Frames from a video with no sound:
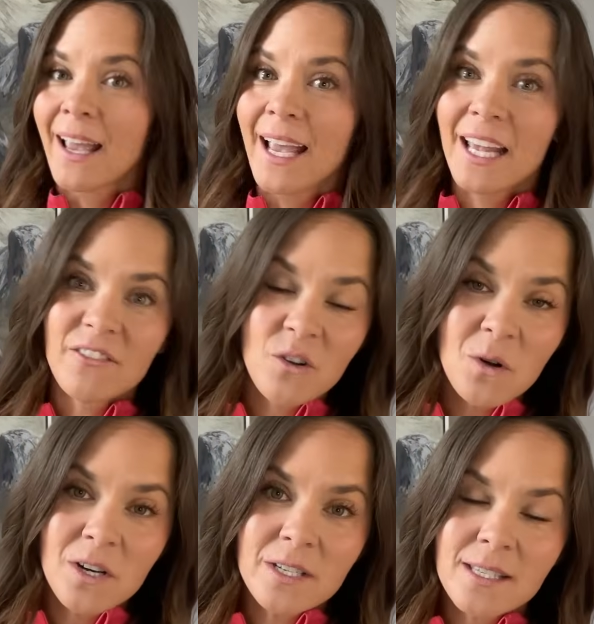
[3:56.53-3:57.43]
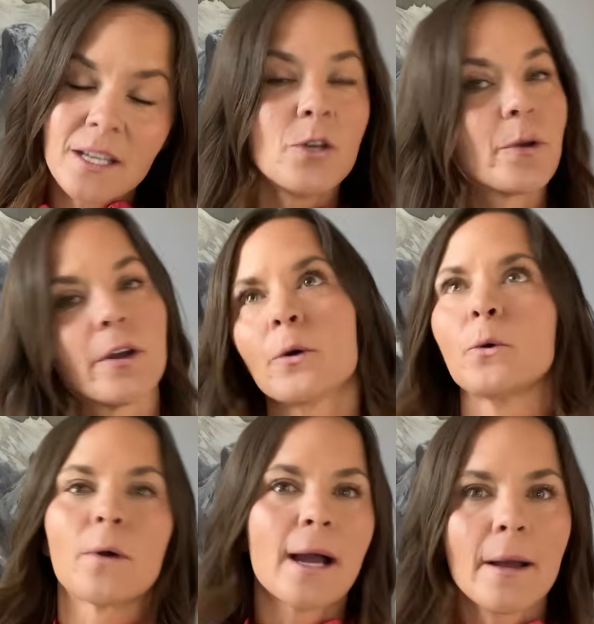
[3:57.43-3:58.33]
And of course, you can go
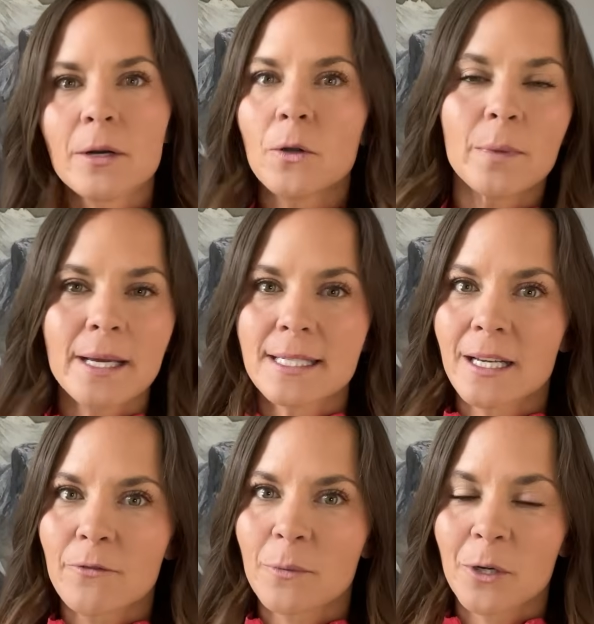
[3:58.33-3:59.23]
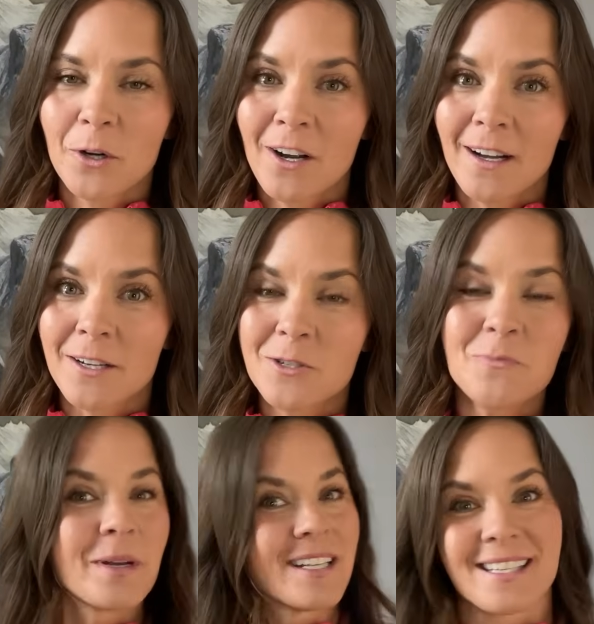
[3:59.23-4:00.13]
grab an old bandana from your garage,
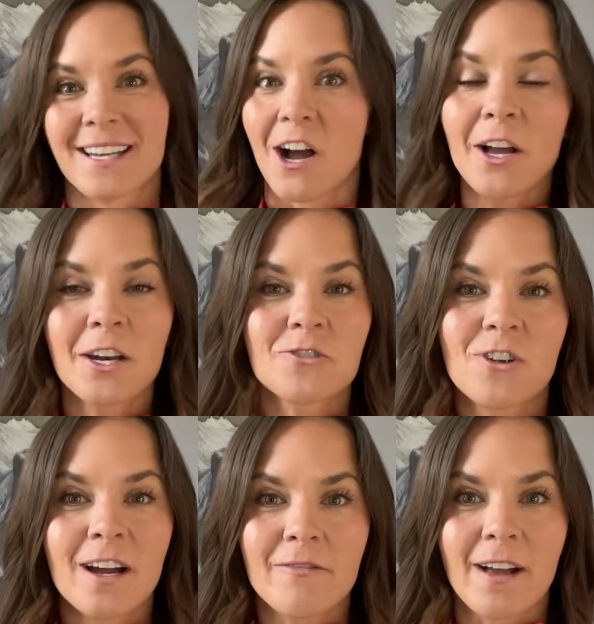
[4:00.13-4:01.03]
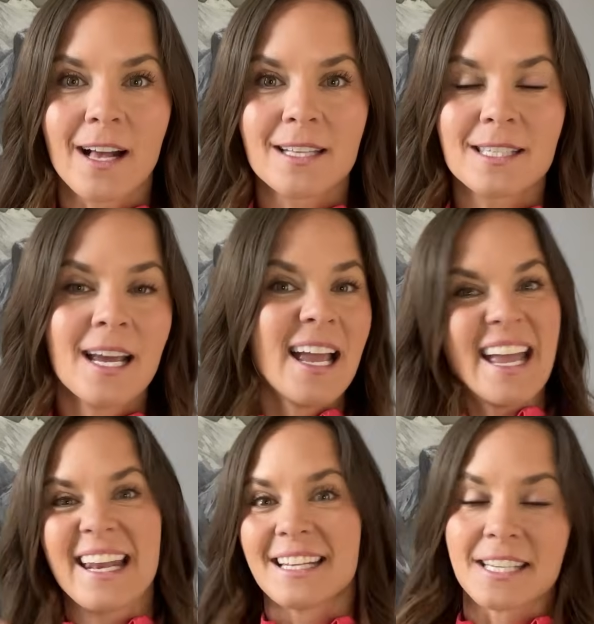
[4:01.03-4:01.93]
but not going to dry fast
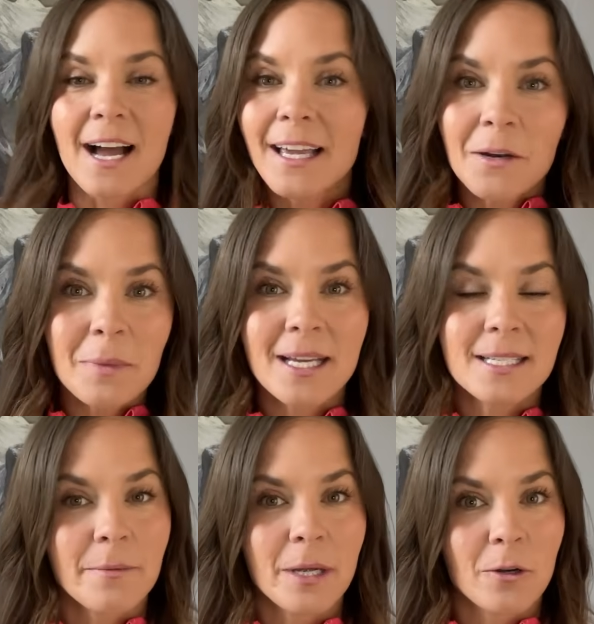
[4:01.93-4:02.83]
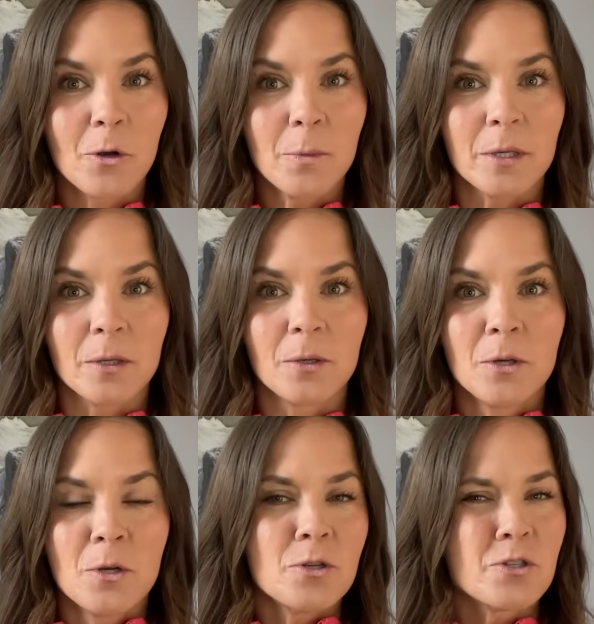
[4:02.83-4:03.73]
and it's not going to be antimicrobial.
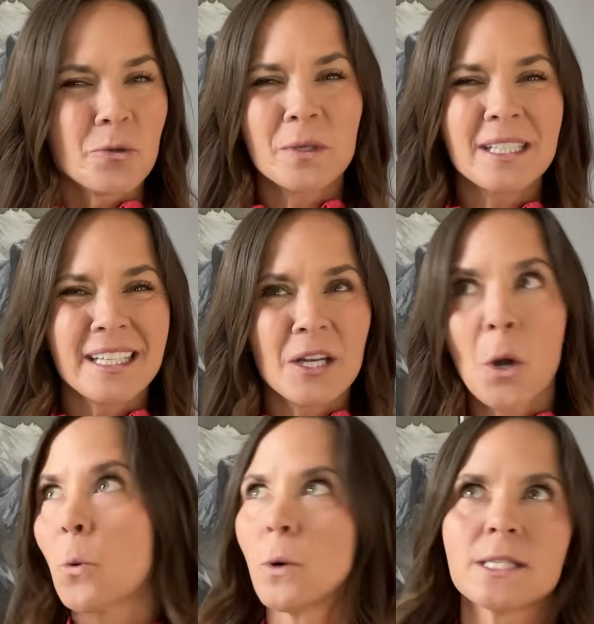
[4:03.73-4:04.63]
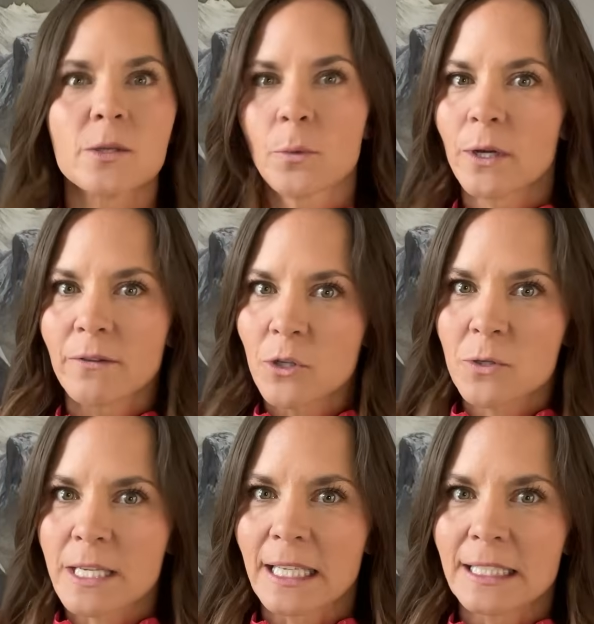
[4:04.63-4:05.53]
So really, what's the point of
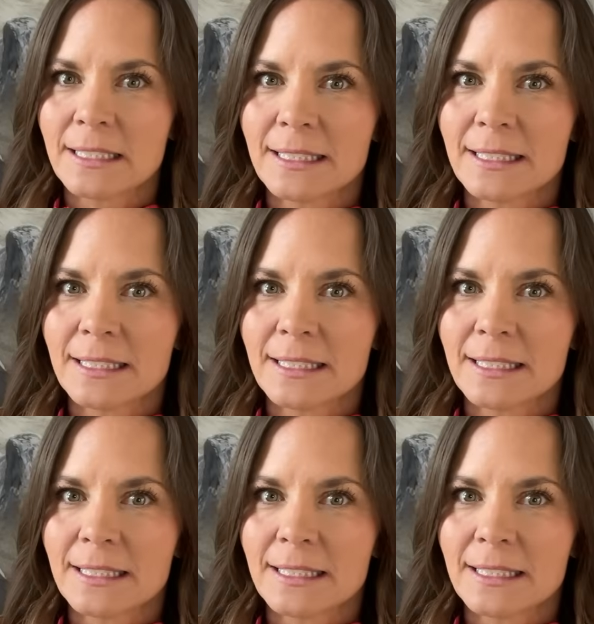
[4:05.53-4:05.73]
using it?